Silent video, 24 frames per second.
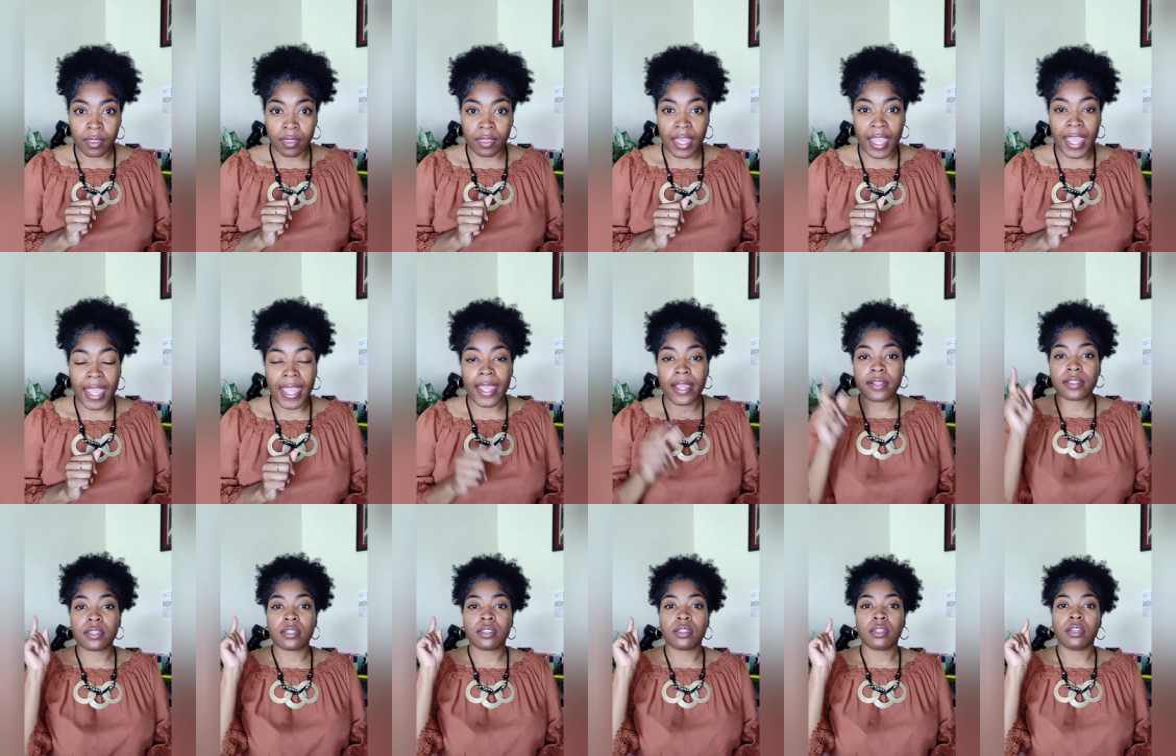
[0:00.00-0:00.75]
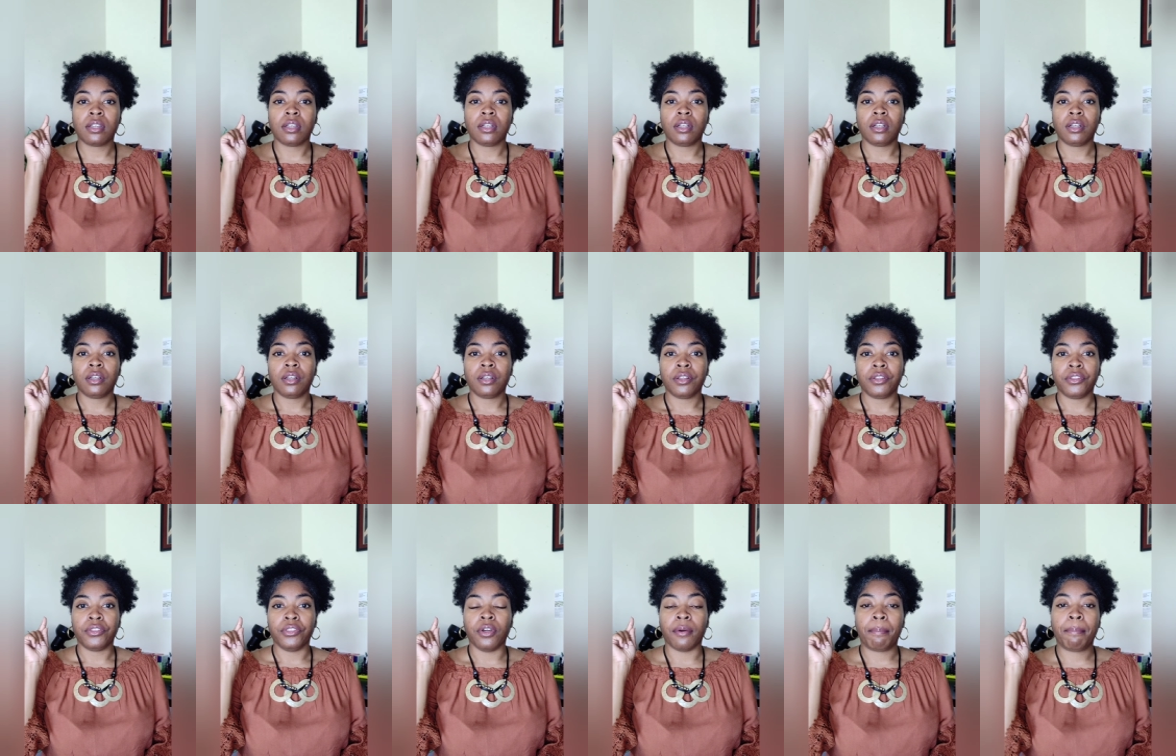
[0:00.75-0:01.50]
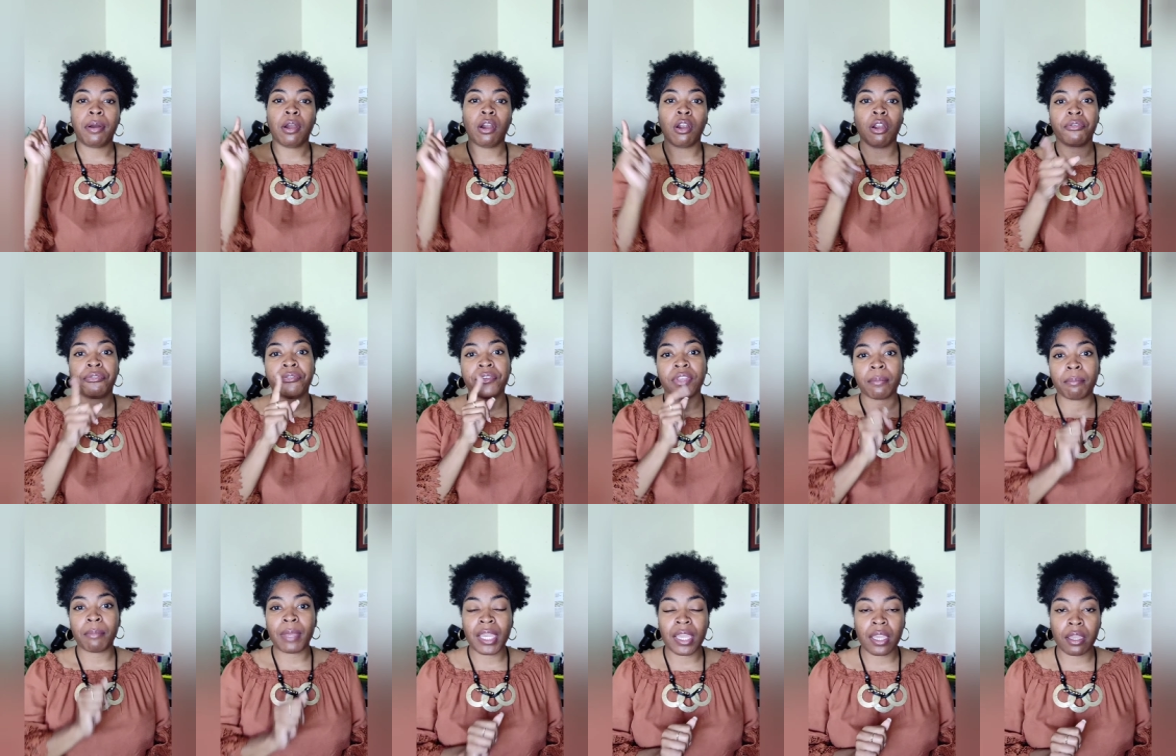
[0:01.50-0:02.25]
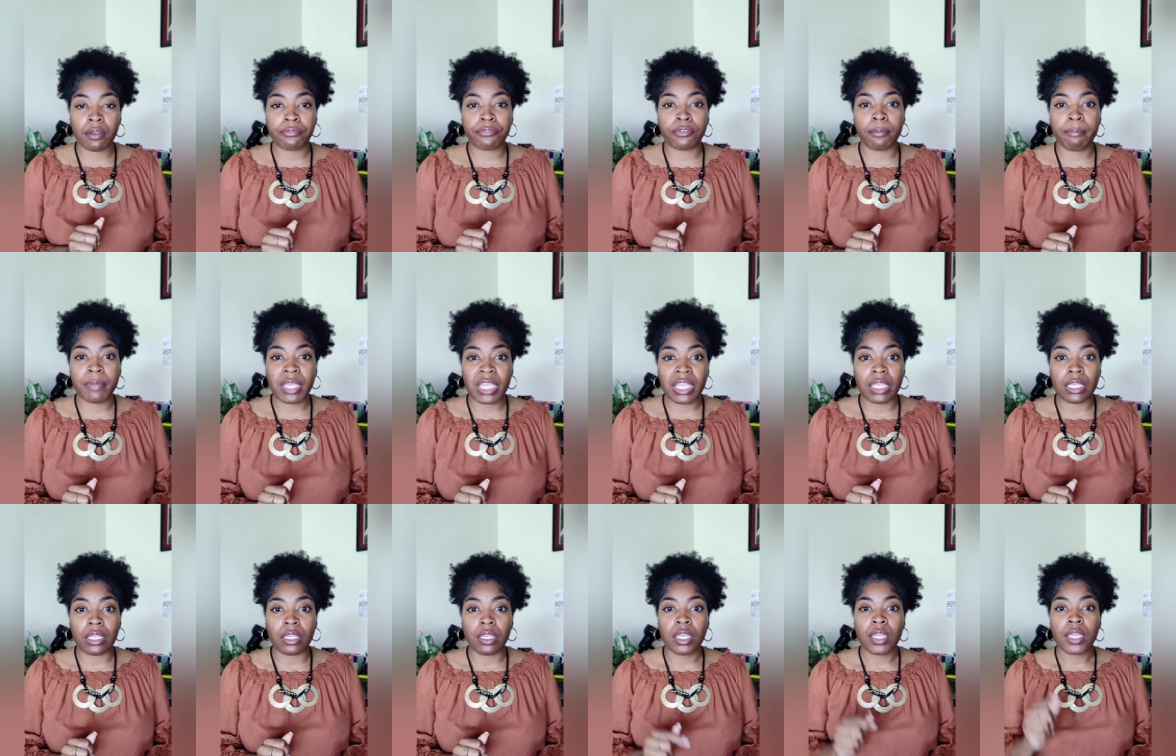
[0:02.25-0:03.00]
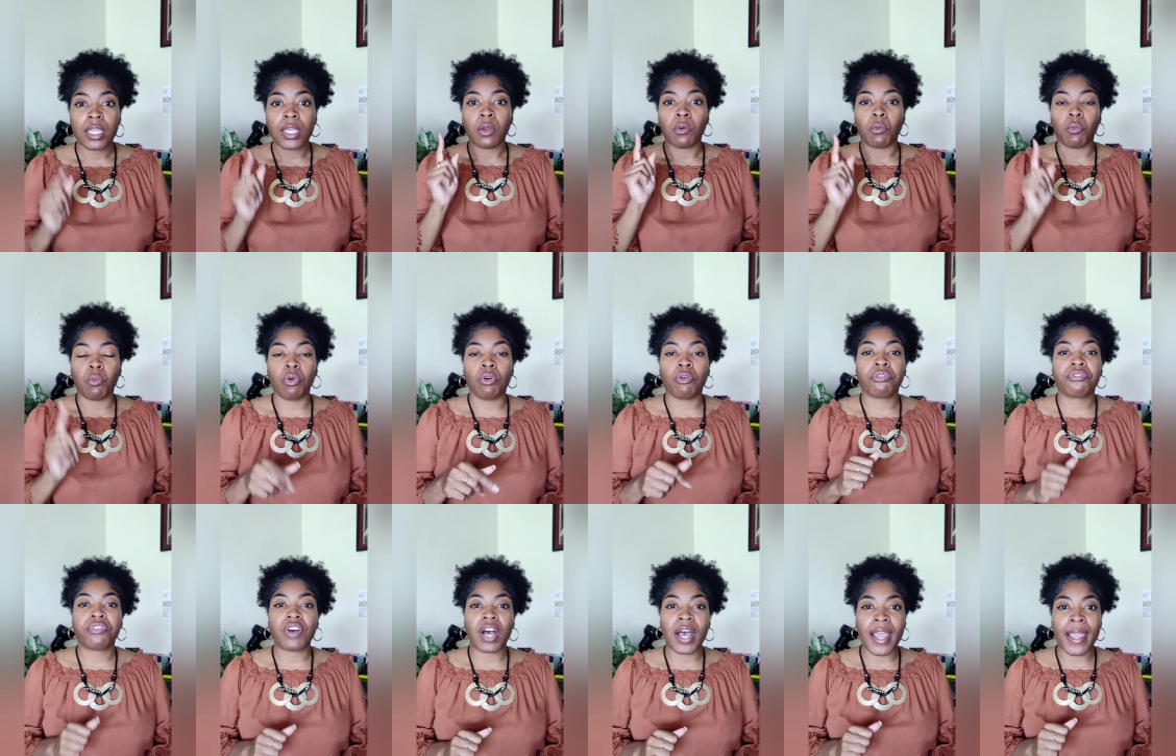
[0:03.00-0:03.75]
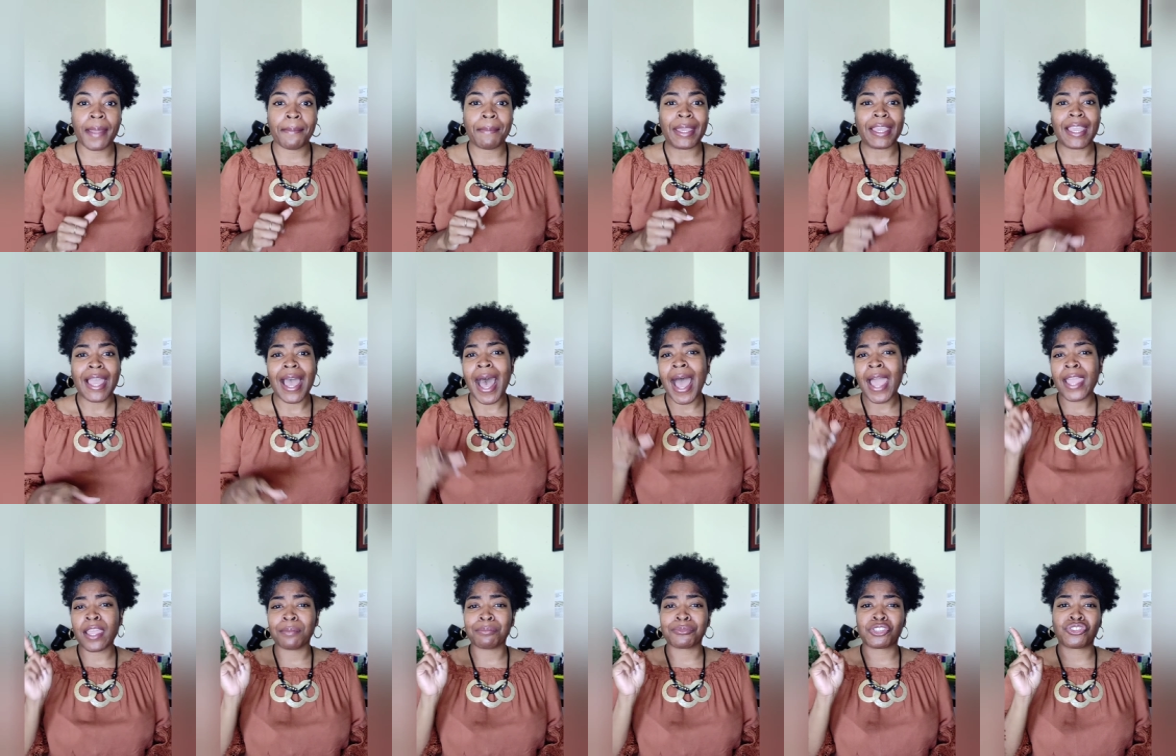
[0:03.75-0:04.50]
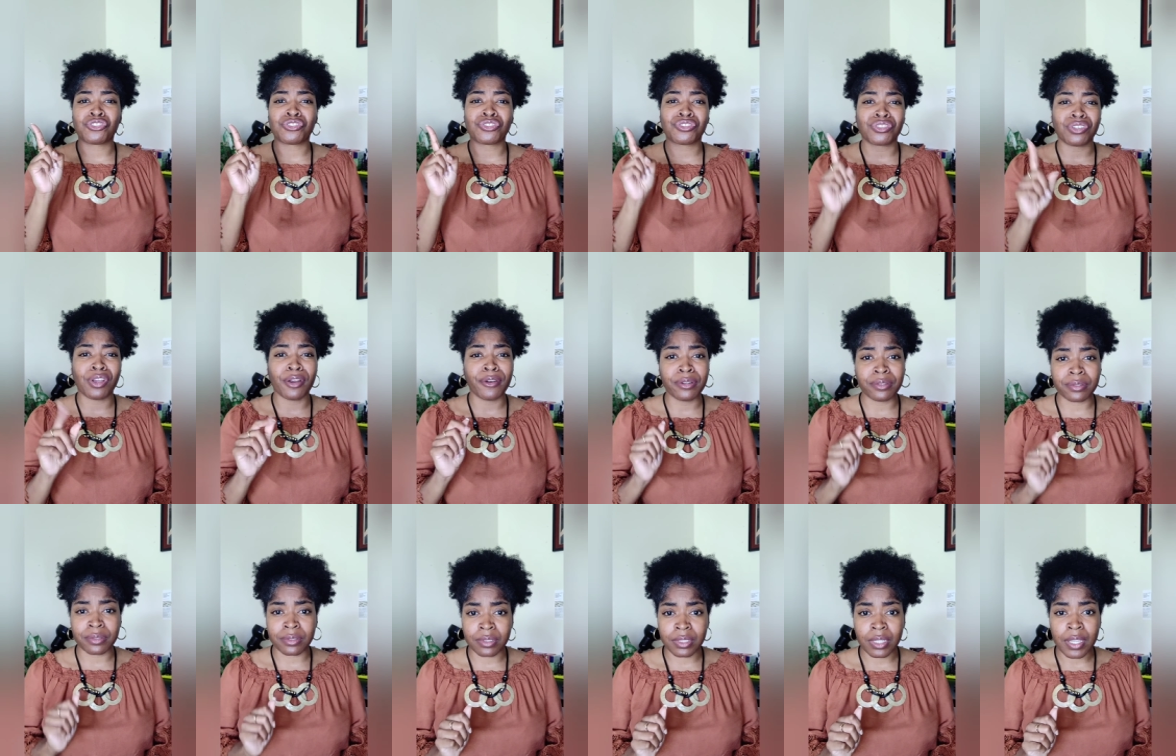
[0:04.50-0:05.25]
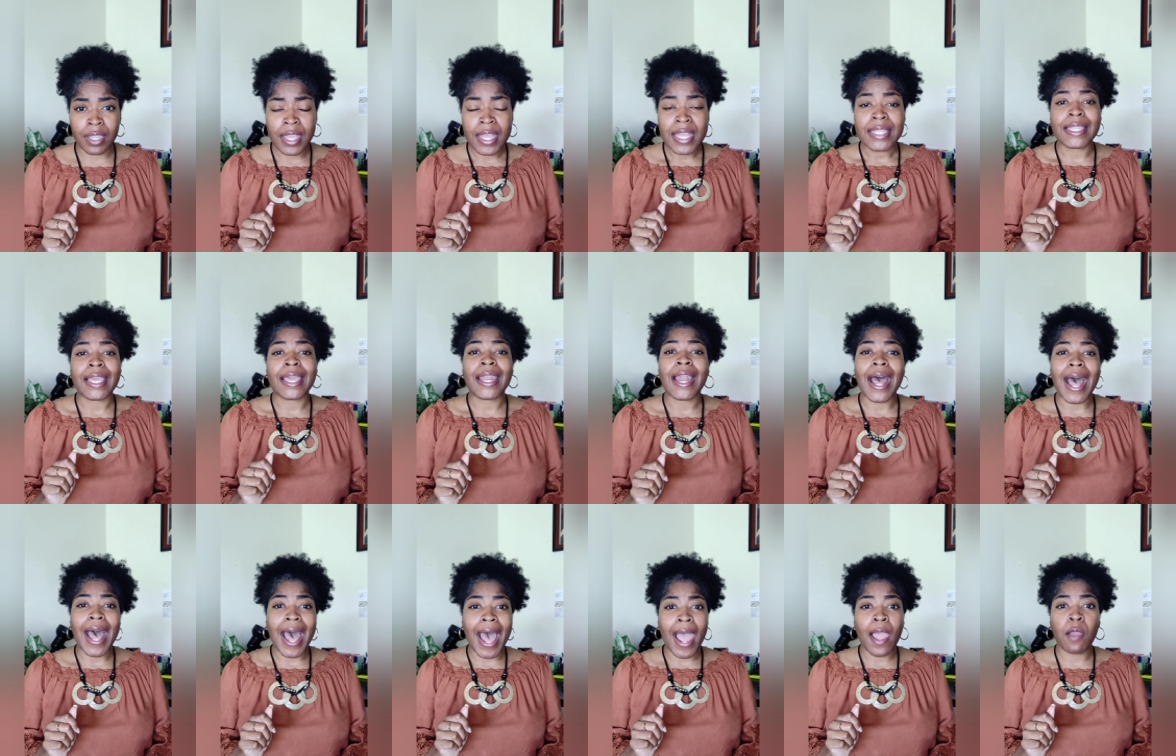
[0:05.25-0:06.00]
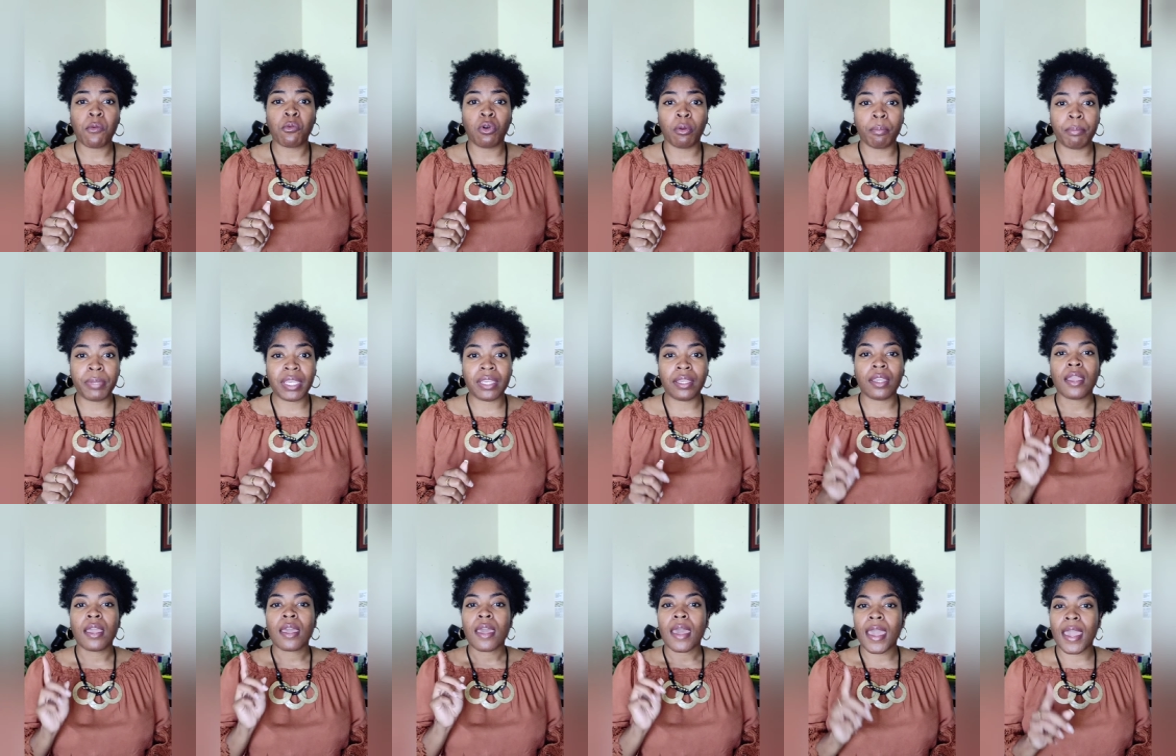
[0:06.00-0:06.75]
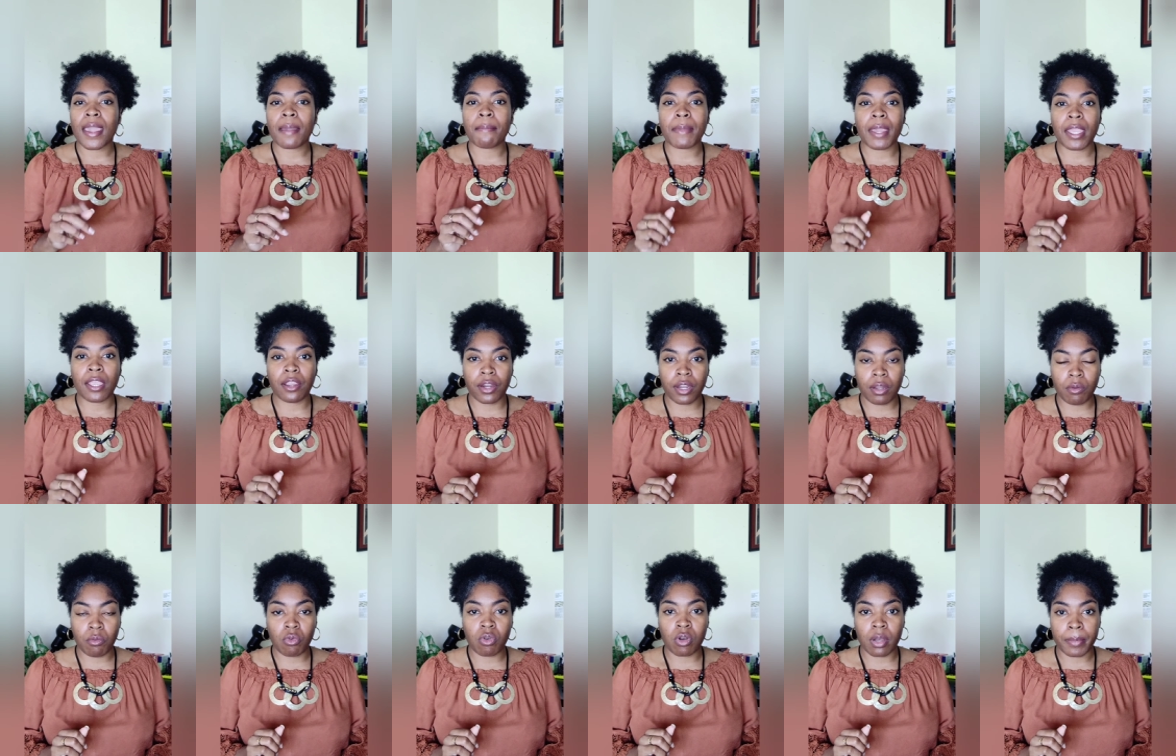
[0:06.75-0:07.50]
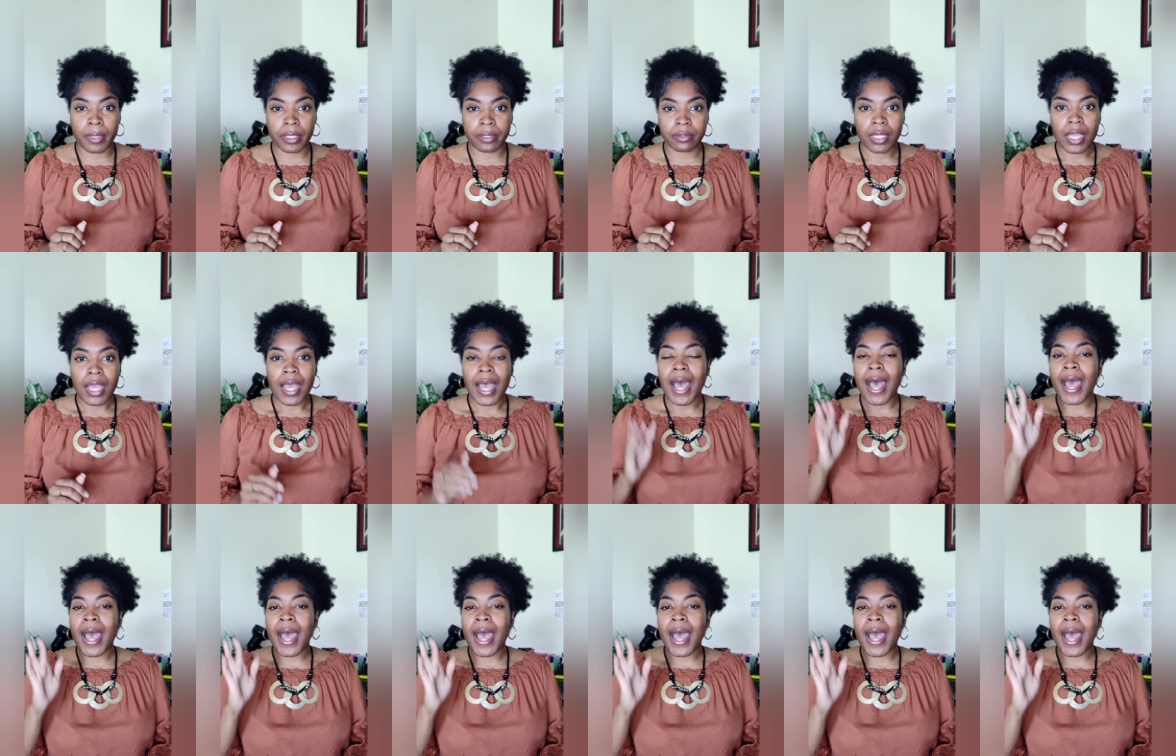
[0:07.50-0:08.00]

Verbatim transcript: that the perfect man for me will find me. I am certain that I will be a married woman.